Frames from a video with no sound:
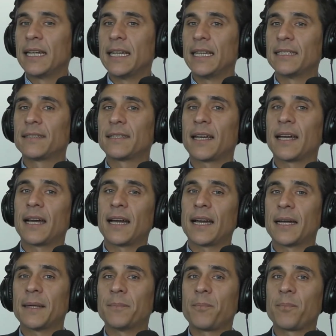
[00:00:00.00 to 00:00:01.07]
It's
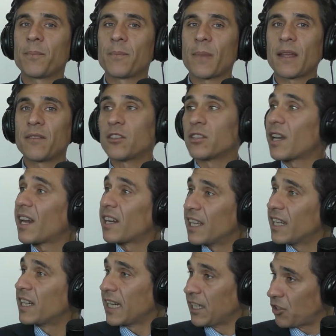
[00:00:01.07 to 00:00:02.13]
um, there's a lot of
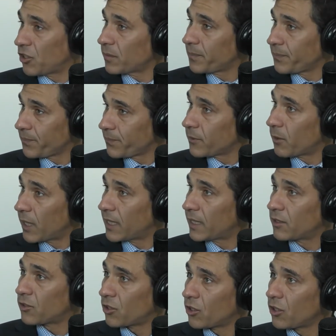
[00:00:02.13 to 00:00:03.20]
litigation, mm-hmm. right?
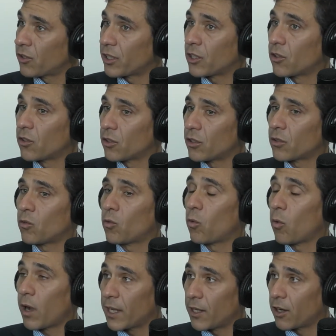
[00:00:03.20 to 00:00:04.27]
And so you're in court
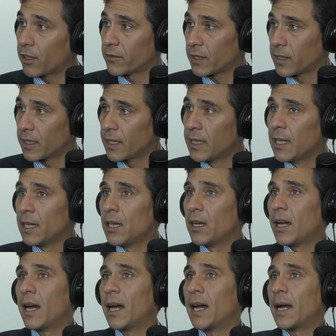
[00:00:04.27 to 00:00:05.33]
quite often.
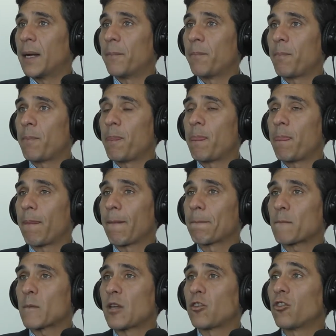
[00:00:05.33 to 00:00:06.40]
Um,
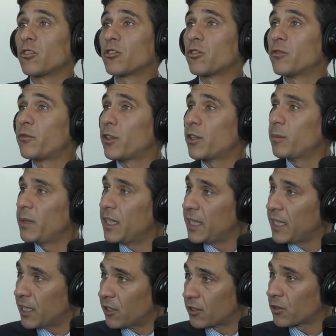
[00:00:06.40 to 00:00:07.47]
you're also in front of
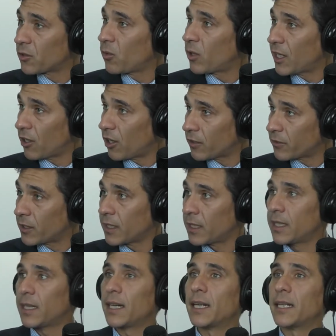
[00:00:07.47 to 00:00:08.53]
mediators quite
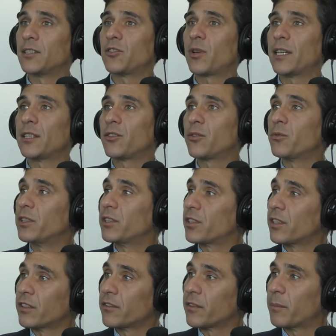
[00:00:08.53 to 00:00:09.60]
often mm-hmm. uh, trying to
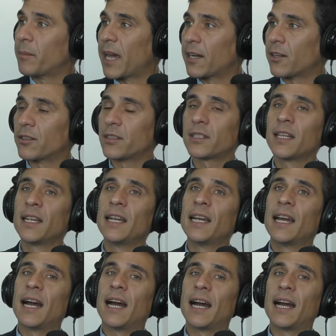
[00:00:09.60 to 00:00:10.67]
resolve matters.
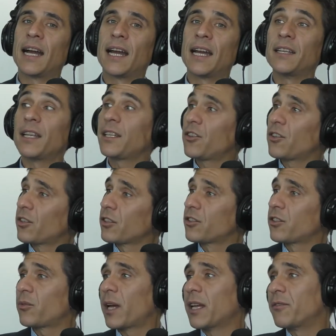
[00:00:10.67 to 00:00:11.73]
Uh, and then you're
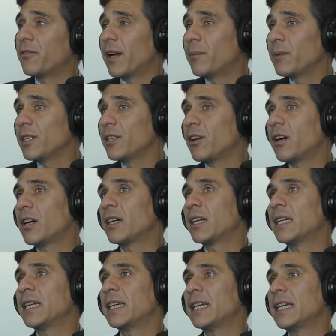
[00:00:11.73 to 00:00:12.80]
also right. Family
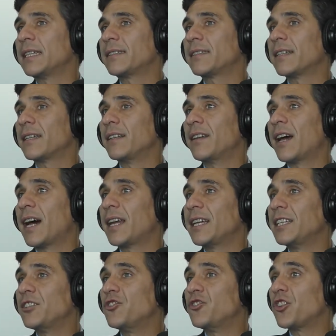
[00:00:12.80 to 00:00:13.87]
law is not
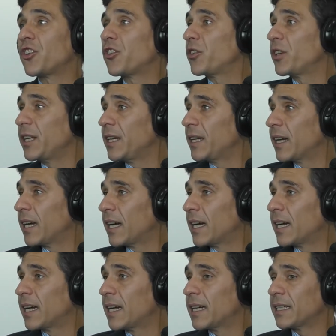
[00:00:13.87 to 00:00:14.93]
a jury.
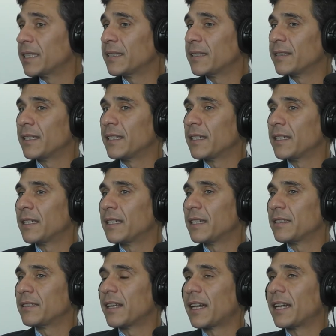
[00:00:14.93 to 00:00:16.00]
Uh,
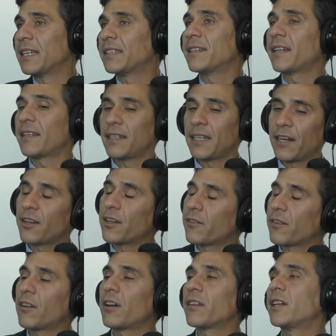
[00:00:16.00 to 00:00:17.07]
it's not. It's not an area of
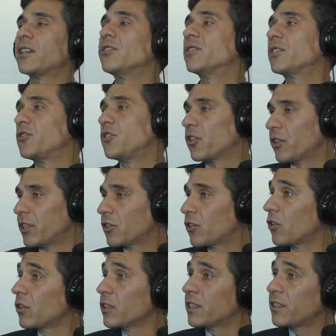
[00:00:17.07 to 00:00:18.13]
the law that uses jury.
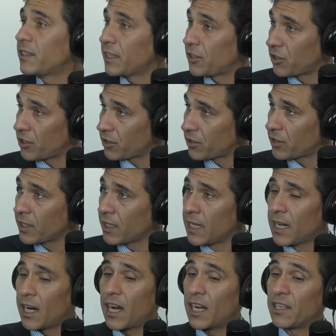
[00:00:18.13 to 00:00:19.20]
So all decisions
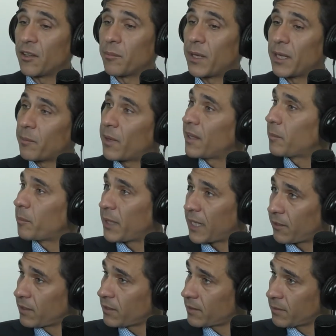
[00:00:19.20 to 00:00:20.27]
are either made by the
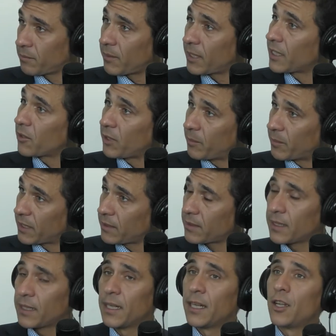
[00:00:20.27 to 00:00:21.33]
parents by
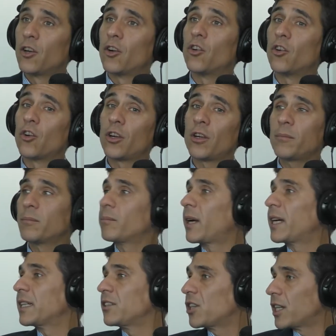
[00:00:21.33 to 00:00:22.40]
agreement, mm -hmm. or
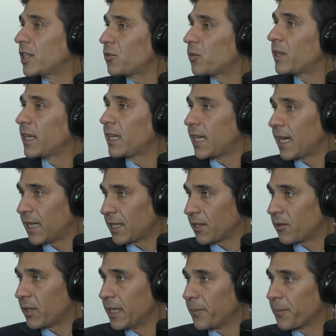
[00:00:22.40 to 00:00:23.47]
by a judge when they can't
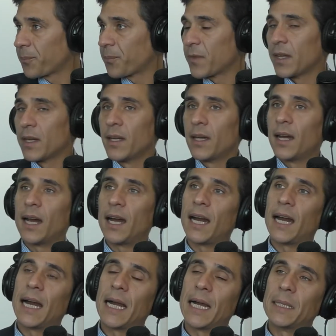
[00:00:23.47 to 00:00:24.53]
agree.
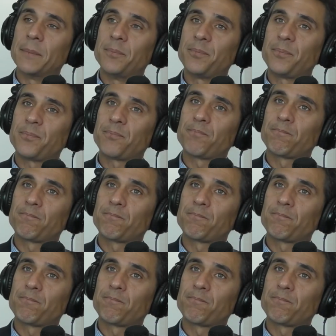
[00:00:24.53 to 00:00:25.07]
Um,